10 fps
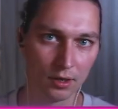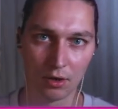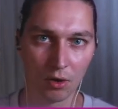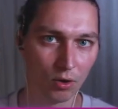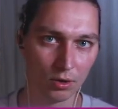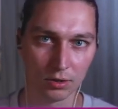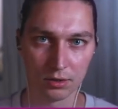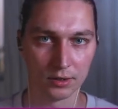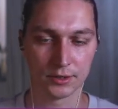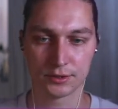
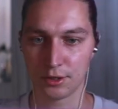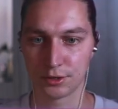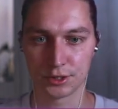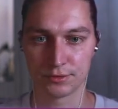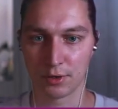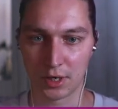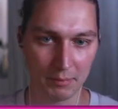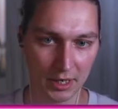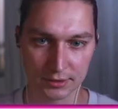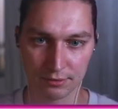all searches for
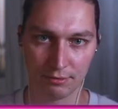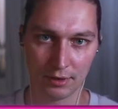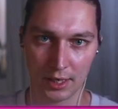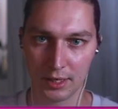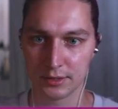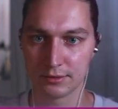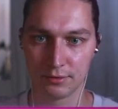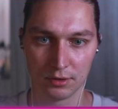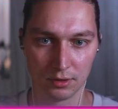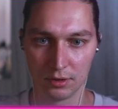commands, for files,
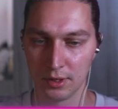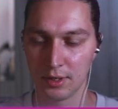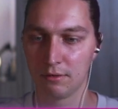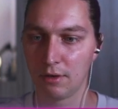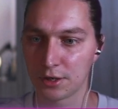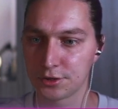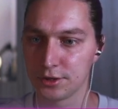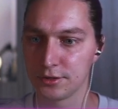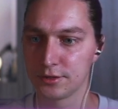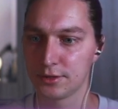for
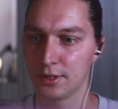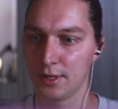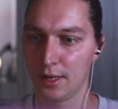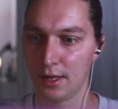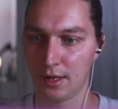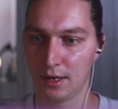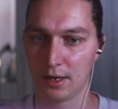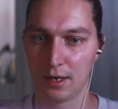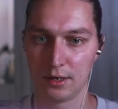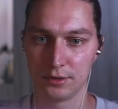functions,
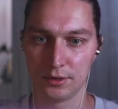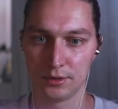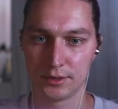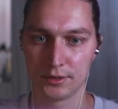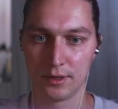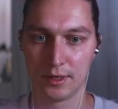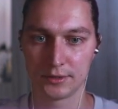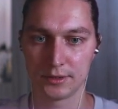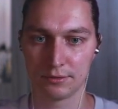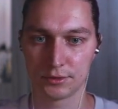and all that
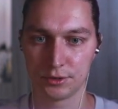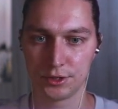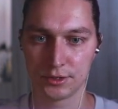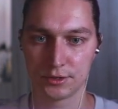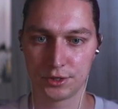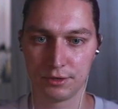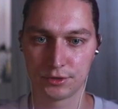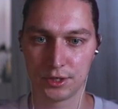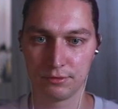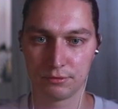stuff. So just
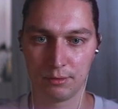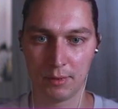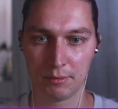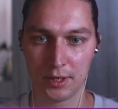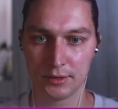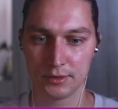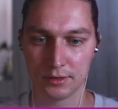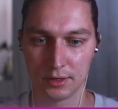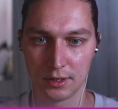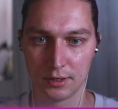Shift-Shift, remember that,
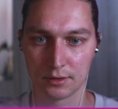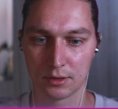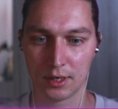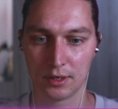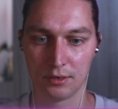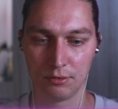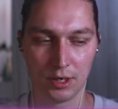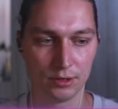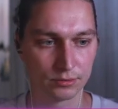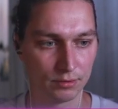
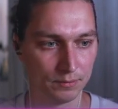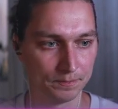really useful.